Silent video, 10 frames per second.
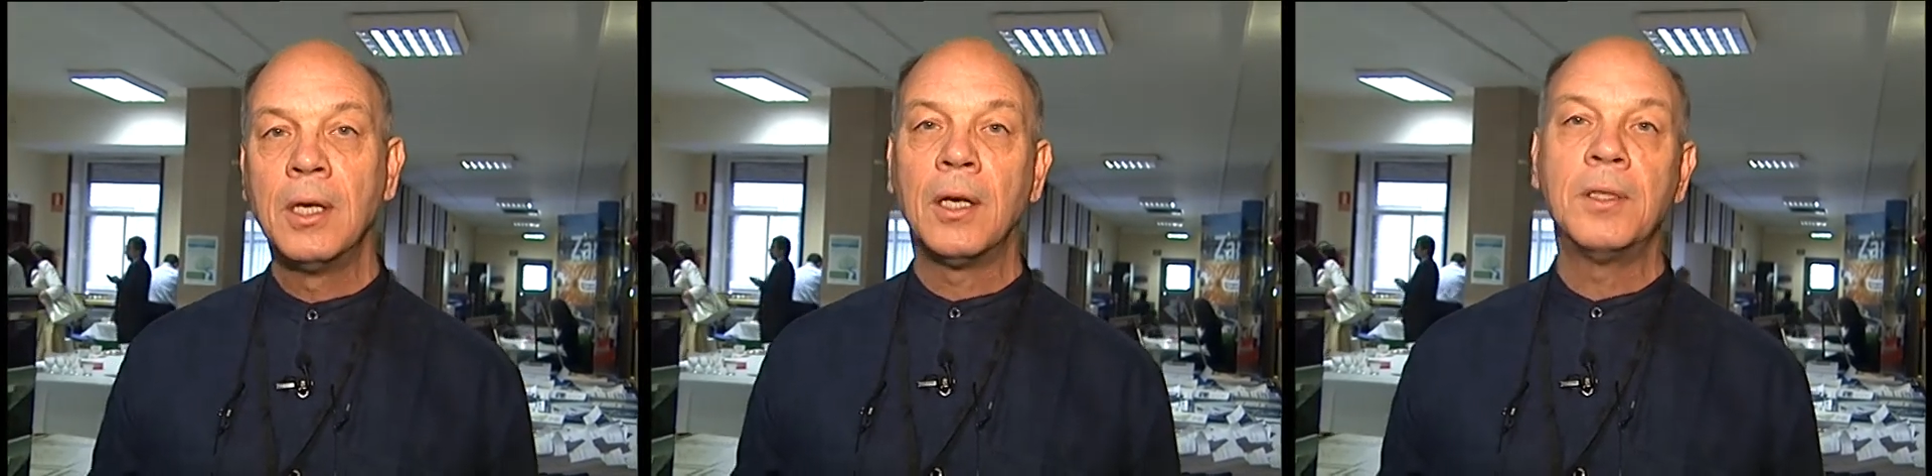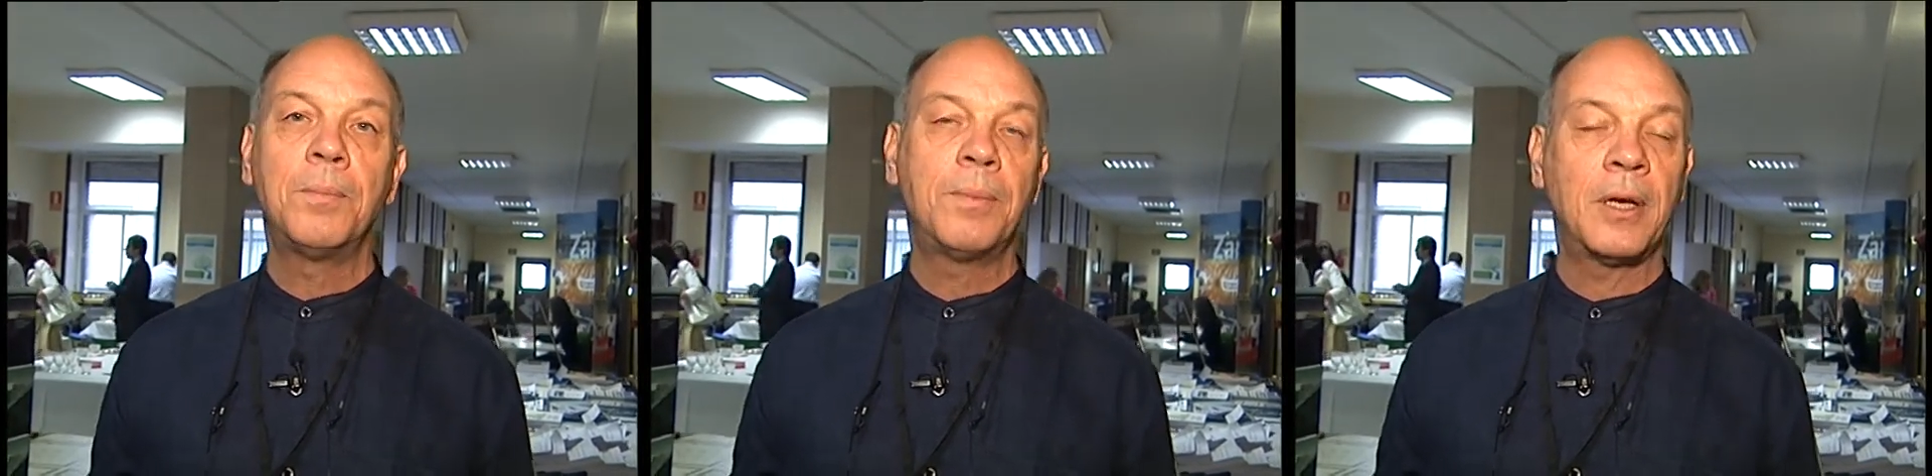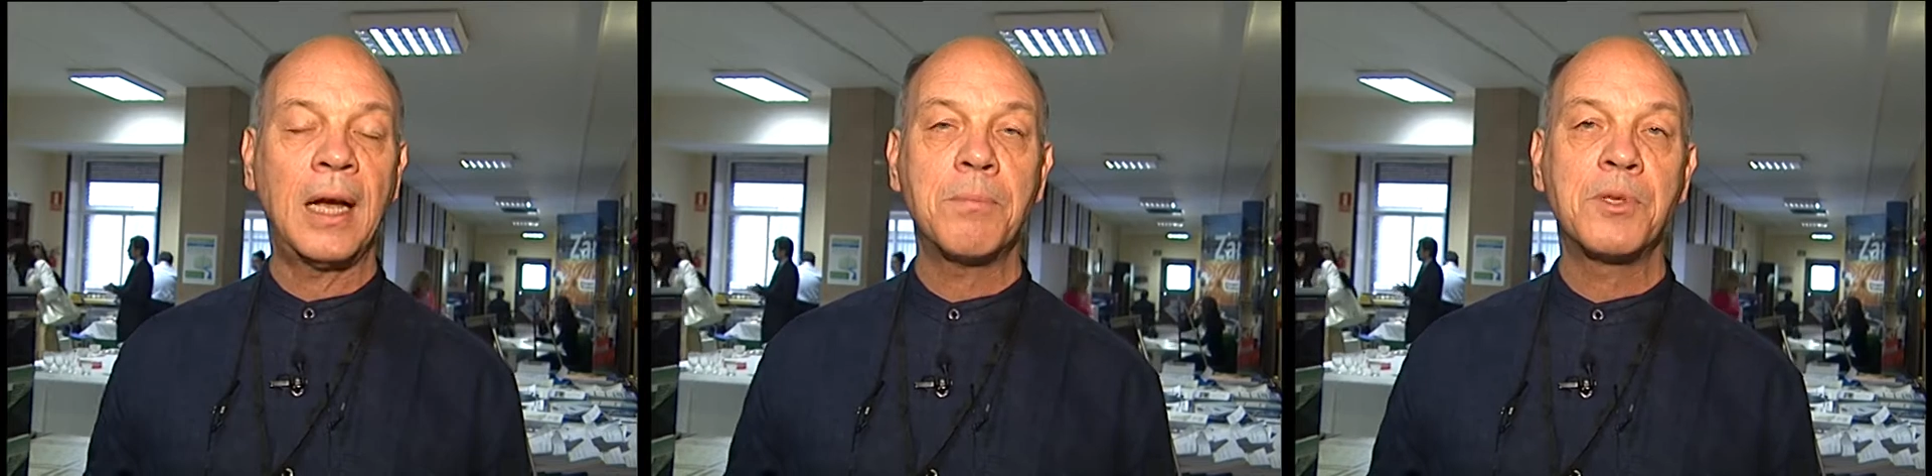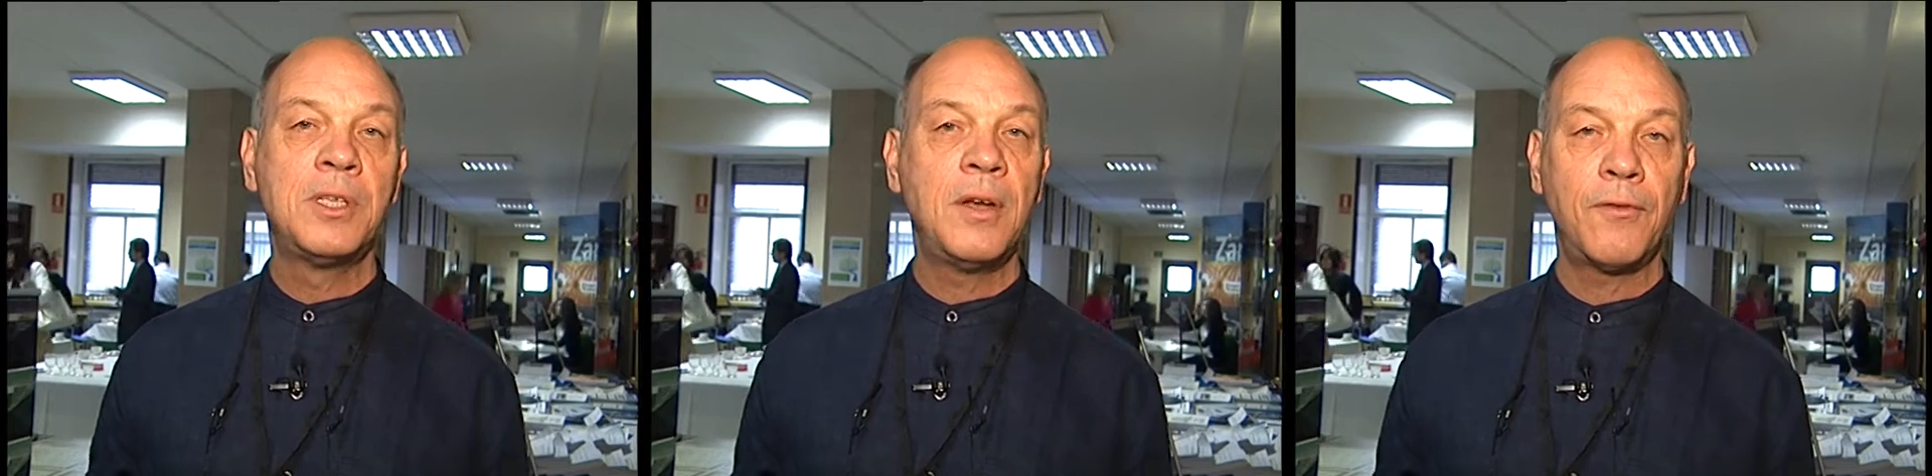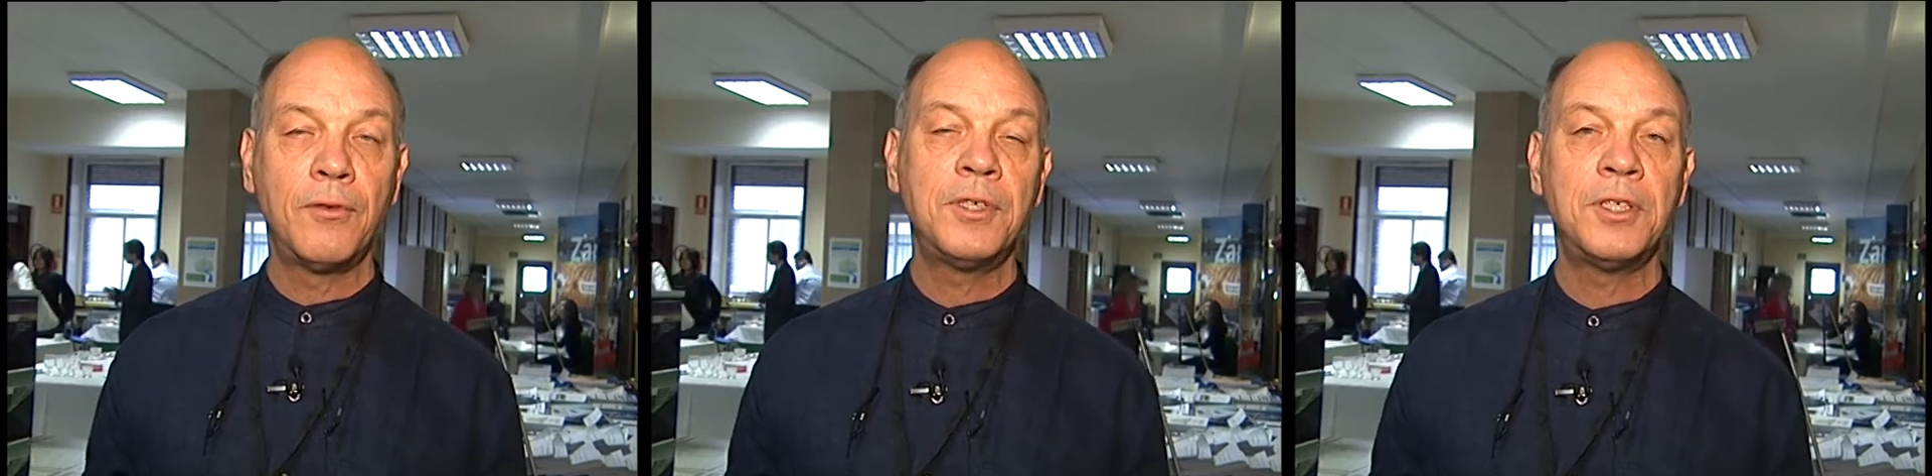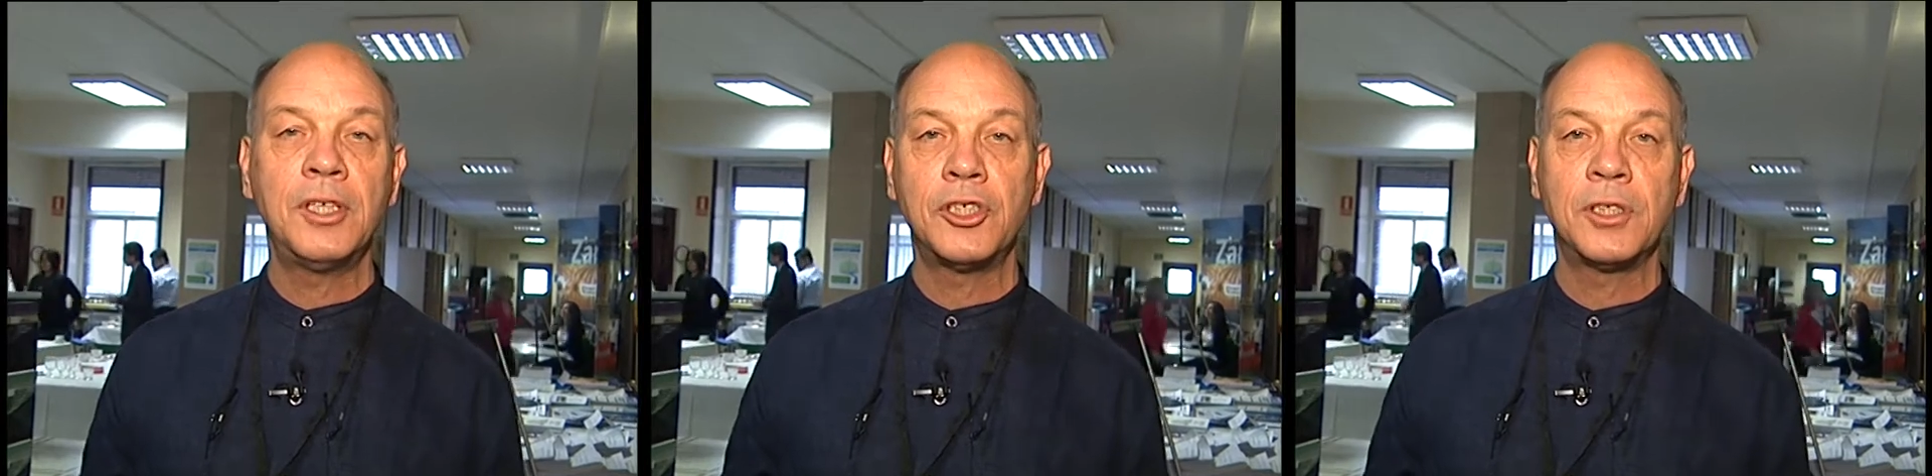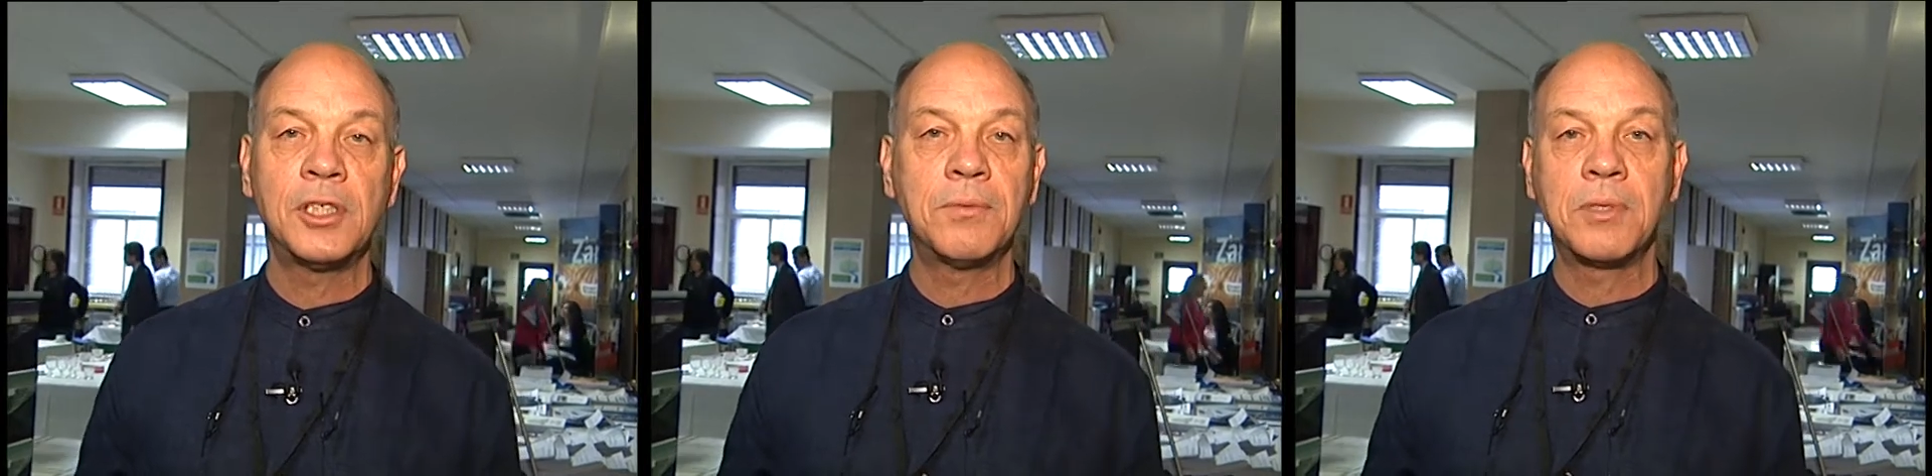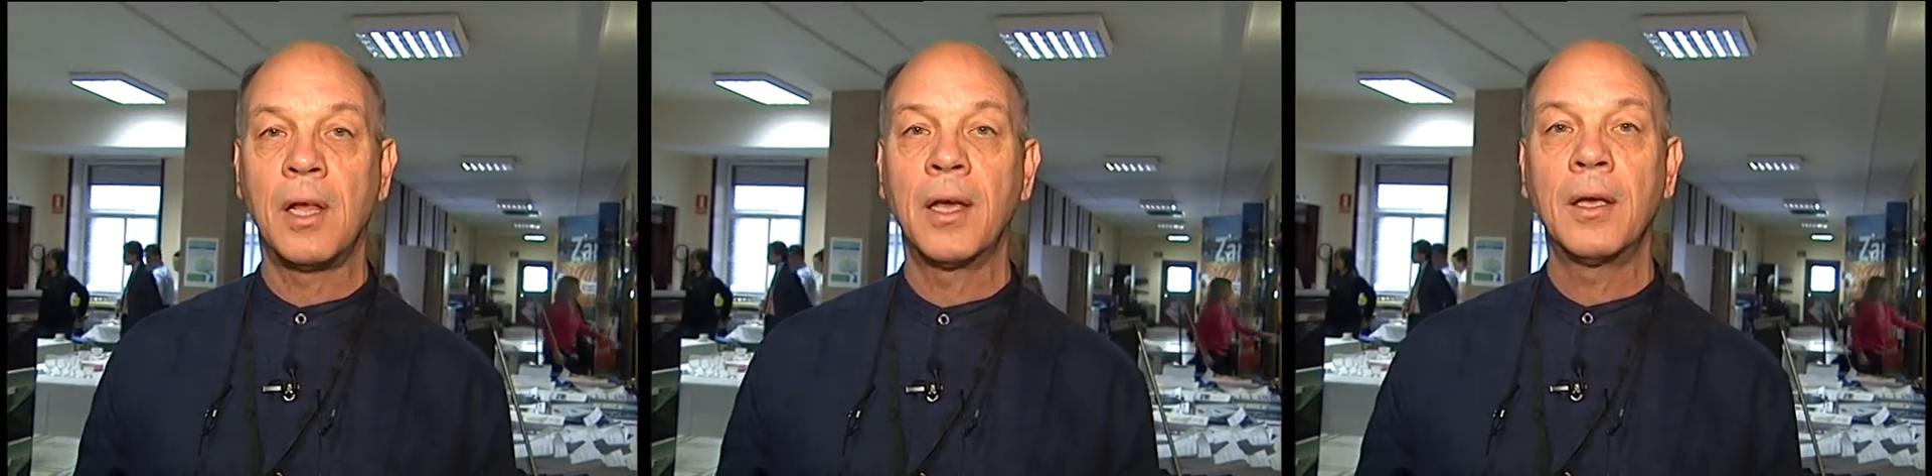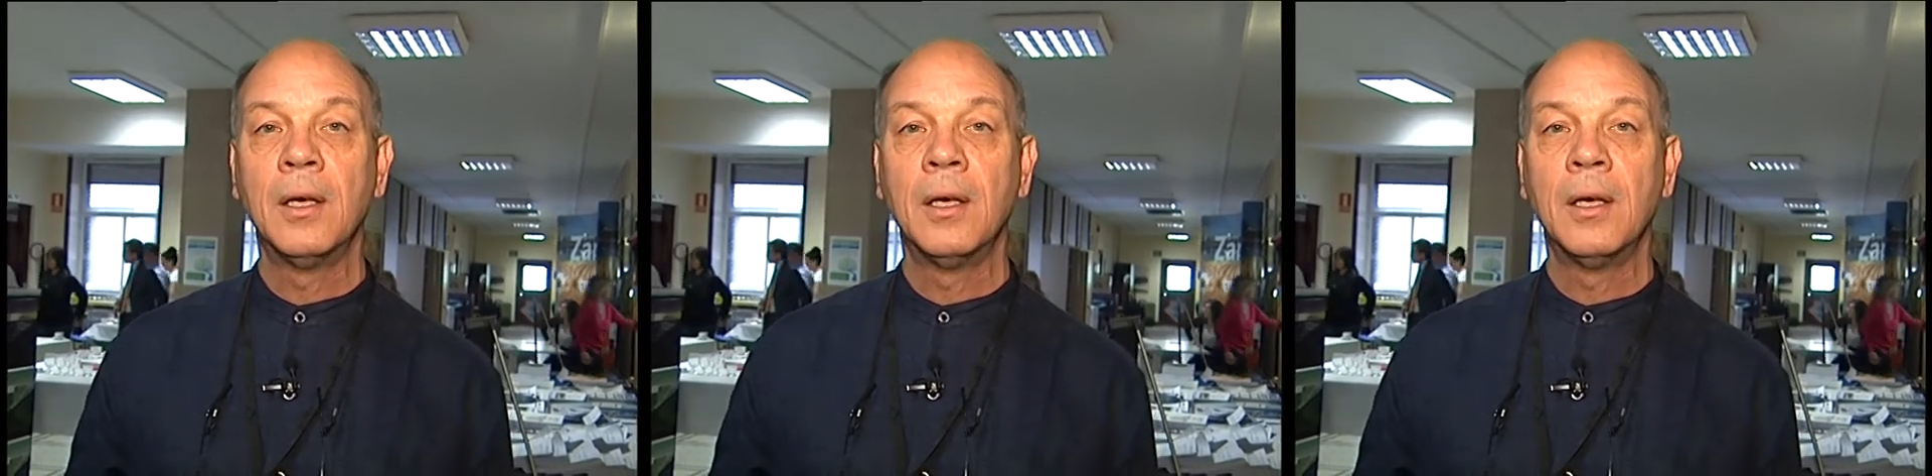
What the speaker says: under perhaps different initiatives like